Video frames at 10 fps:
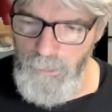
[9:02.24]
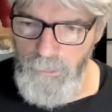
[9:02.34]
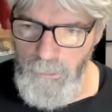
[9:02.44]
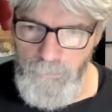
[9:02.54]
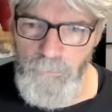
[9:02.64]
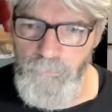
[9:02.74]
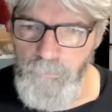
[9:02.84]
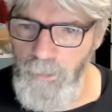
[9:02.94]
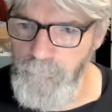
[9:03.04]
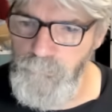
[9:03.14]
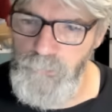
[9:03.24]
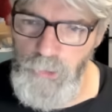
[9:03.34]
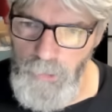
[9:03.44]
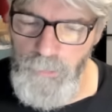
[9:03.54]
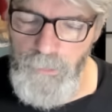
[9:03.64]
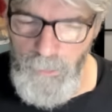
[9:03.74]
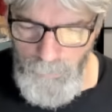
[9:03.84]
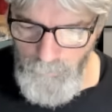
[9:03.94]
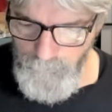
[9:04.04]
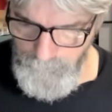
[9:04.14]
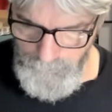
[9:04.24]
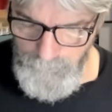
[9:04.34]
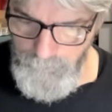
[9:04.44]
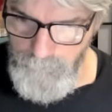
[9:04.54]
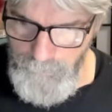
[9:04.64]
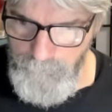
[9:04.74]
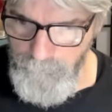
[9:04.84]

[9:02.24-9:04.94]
at this time, John Calvin, the great